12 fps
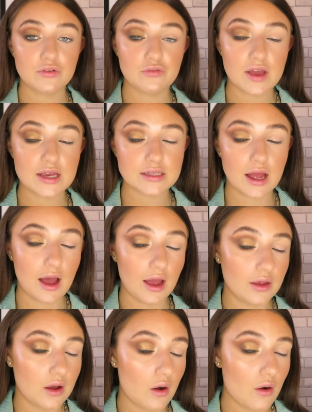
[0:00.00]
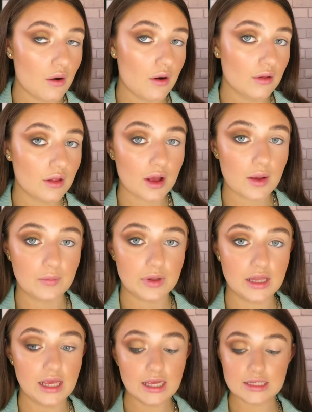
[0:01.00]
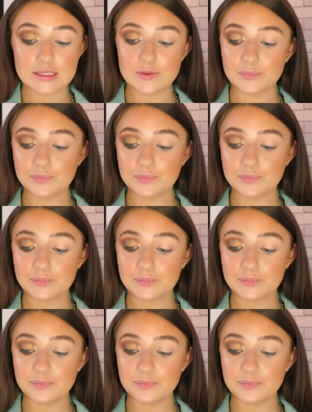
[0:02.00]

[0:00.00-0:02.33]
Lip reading: first eye all complete,